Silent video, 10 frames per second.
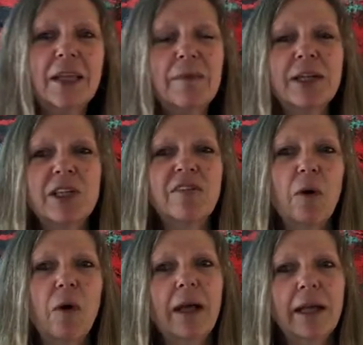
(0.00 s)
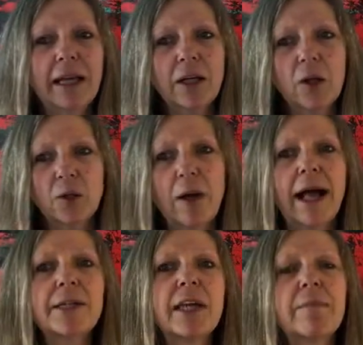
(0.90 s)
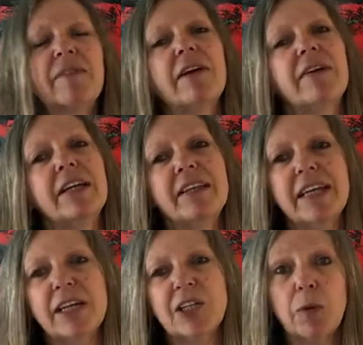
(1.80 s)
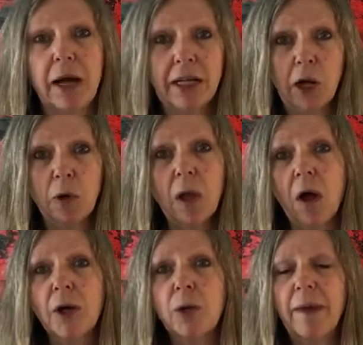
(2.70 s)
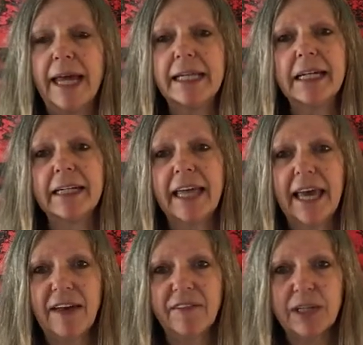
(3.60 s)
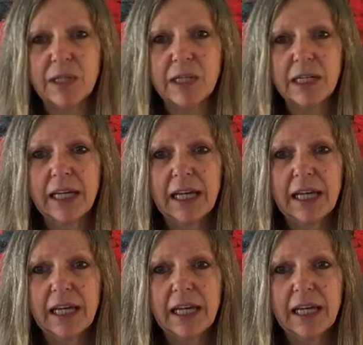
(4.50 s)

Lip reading: The mix of oil and cold wax can be very thick, so I no longer paint on canvas.